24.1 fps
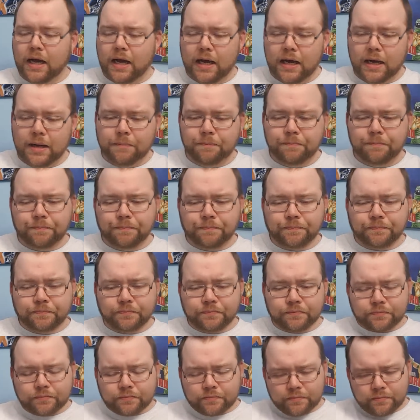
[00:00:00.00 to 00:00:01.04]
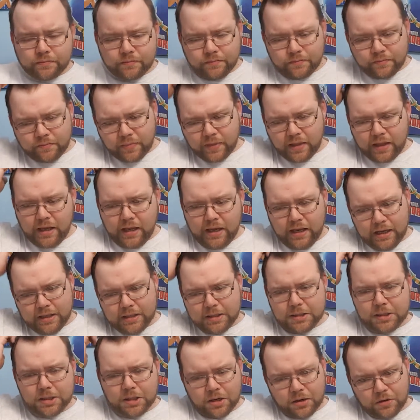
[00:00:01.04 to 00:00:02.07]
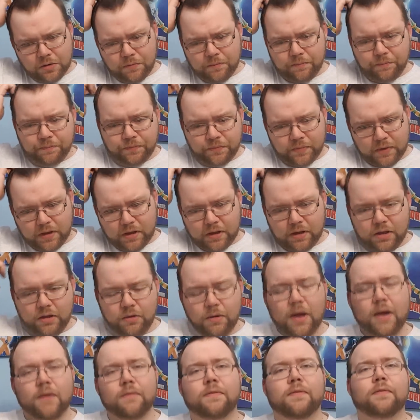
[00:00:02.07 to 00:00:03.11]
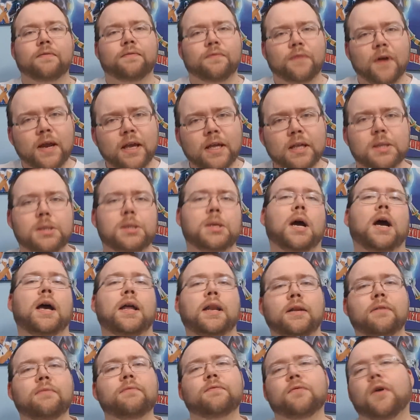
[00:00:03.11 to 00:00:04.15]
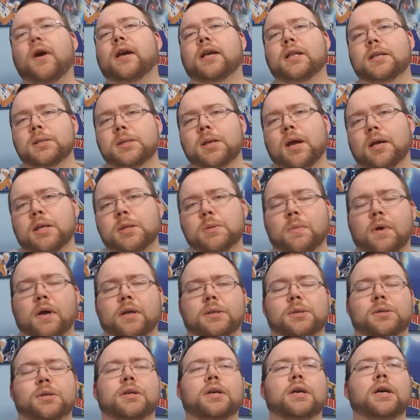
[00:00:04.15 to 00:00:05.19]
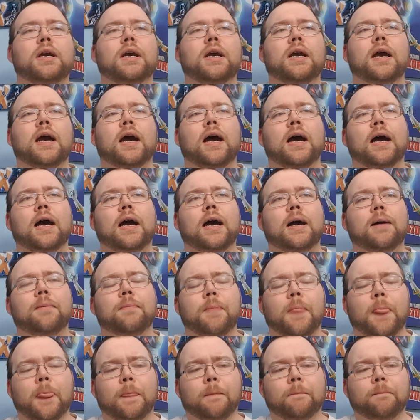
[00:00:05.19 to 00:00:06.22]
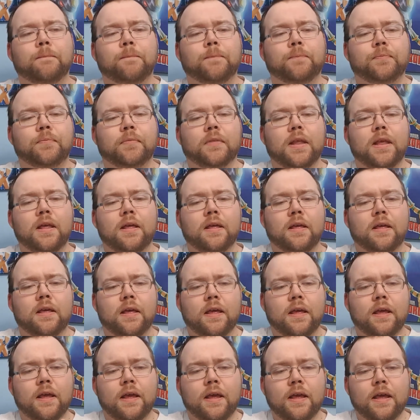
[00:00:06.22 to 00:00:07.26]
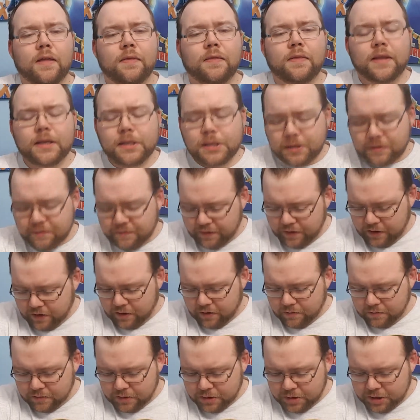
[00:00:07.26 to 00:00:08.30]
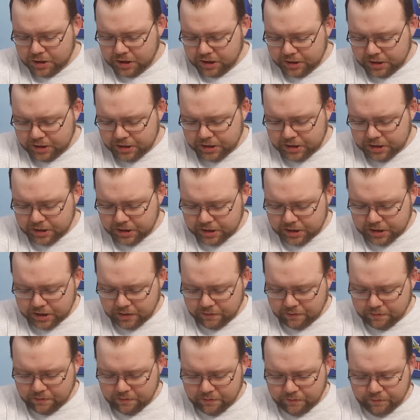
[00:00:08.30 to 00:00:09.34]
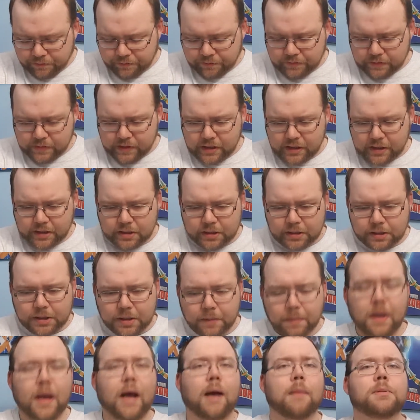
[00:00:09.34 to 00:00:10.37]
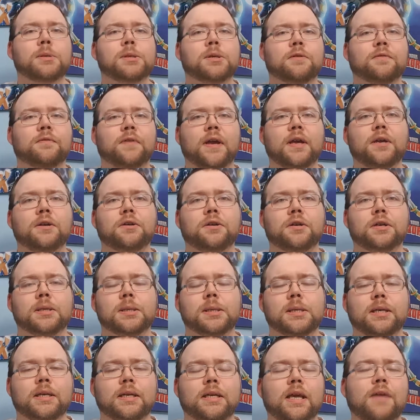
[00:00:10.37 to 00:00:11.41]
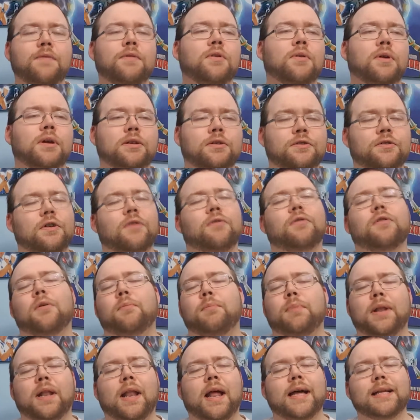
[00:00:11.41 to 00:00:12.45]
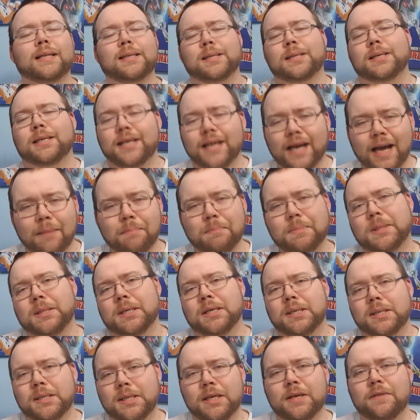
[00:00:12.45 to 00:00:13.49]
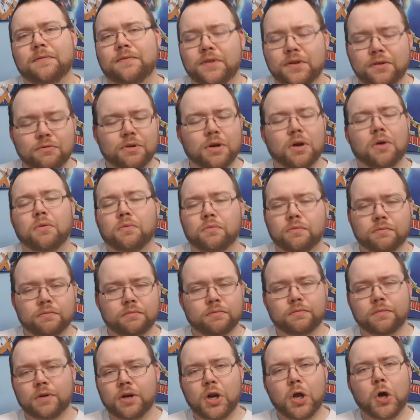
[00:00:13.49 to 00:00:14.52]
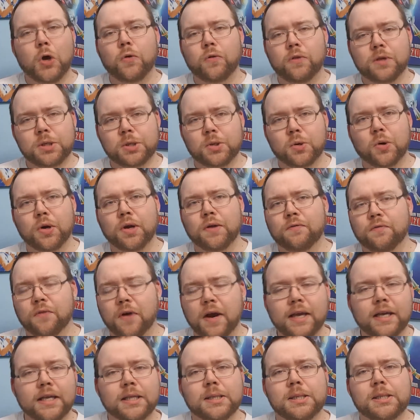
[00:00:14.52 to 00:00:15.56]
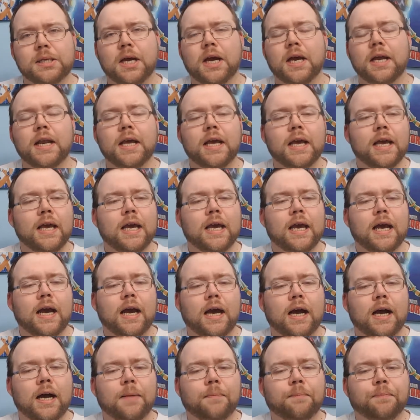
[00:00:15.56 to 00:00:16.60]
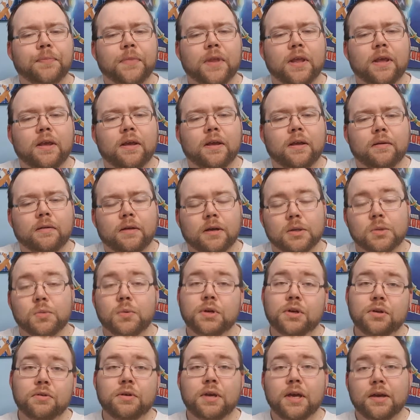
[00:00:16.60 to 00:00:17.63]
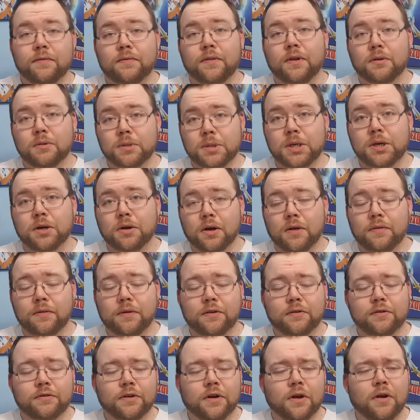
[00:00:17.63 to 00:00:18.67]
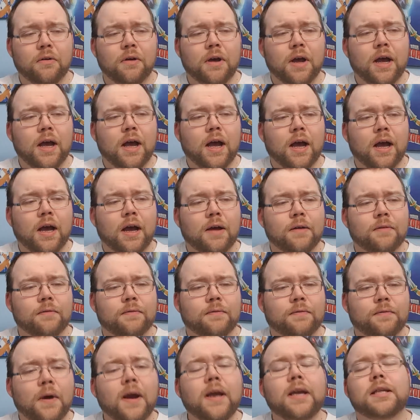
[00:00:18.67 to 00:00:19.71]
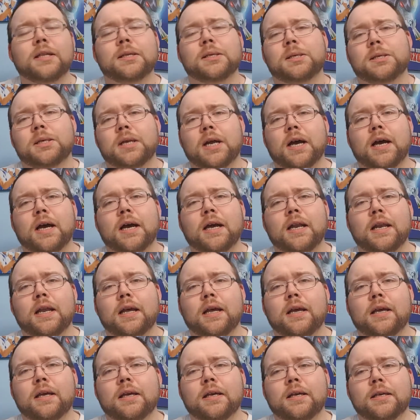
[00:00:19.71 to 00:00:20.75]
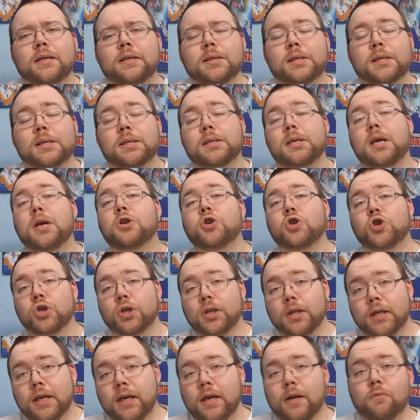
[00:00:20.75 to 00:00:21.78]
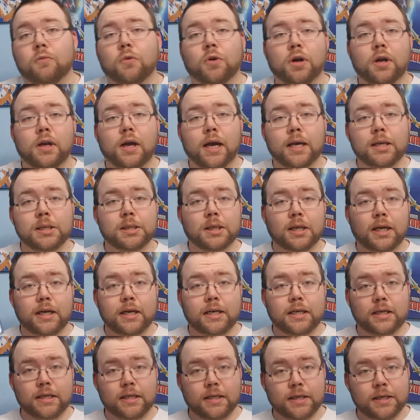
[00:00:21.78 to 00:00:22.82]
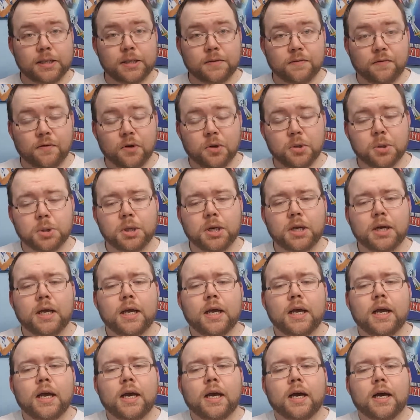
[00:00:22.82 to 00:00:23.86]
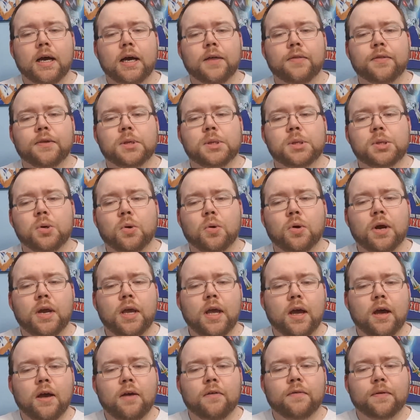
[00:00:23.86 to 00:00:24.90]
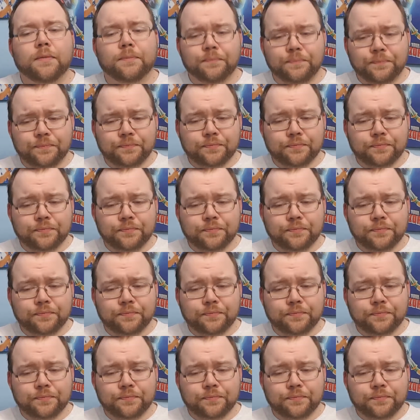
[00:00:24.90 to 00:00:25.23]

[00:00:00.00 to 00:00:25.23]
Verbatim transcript: Um, and so you have Frankenstein and Frankenstein's monster. Um, in this film, just some uh, some observations and to give you a general plot synopsis if you don't know the story of Frankenstein, because um, we do give those here on this show. Uh, Frankenstein is essentially, and we're going to isolate it to this version, uh, the story of